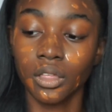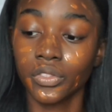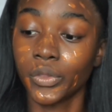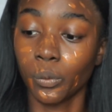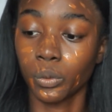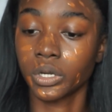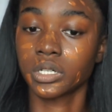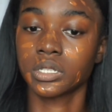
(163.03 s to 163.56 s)

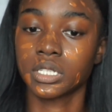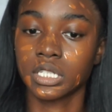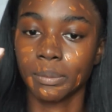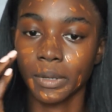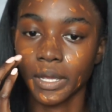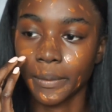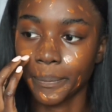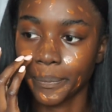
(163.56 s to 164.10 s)
the worst,
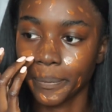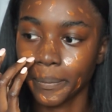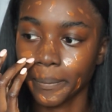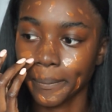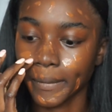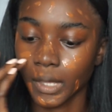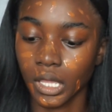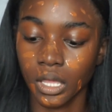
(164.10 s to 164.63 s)
but
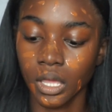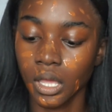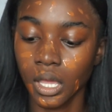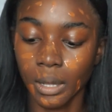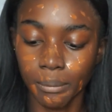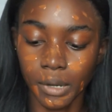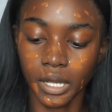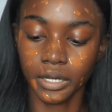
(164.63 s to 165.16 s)

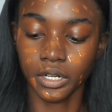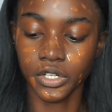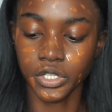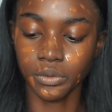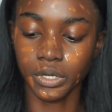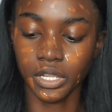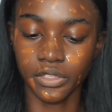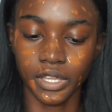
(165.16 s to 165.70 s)
I'm not gonna do
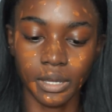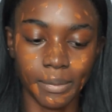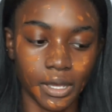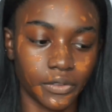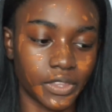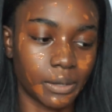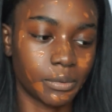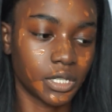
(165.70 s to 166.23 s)
anything
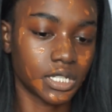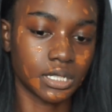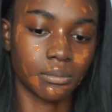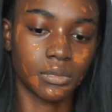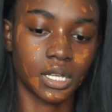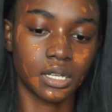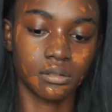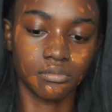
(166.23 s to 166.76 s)
about that because
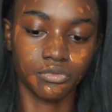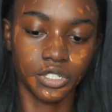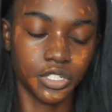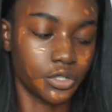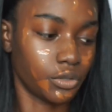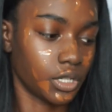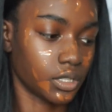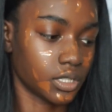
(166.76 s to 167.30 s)
I'm not
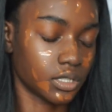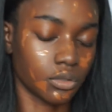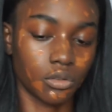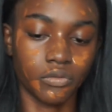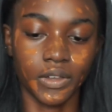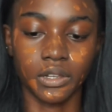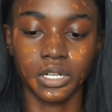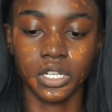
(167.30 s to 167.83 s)
redoing my
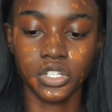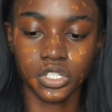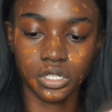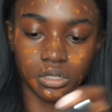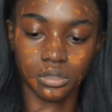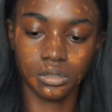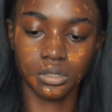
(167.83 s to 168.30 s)
foundation.